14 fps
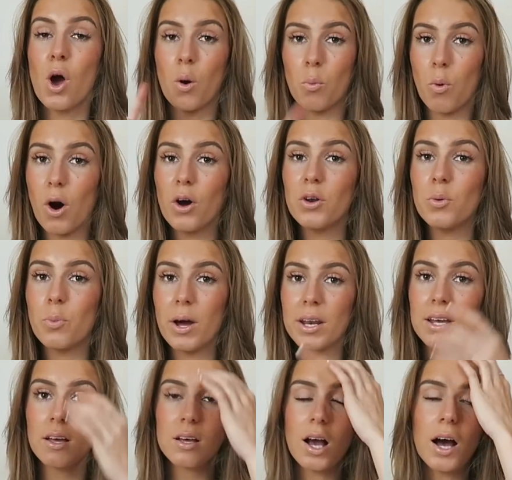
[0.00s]
one when
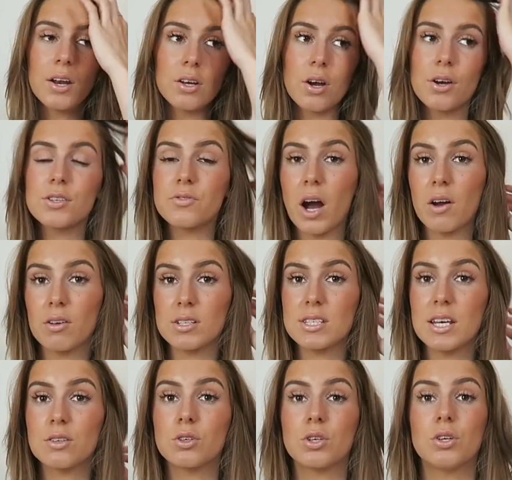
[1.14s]
it kind of goes viral on
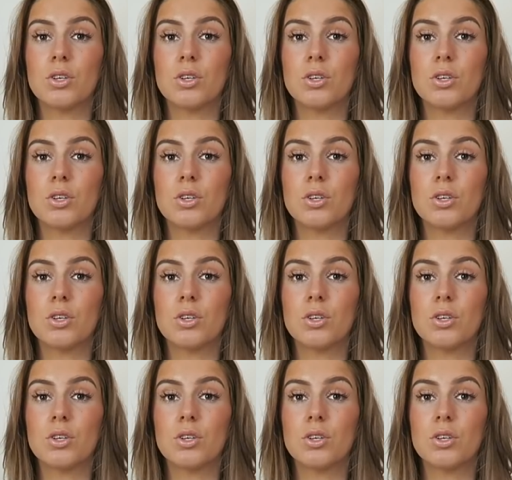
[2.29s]
TikTok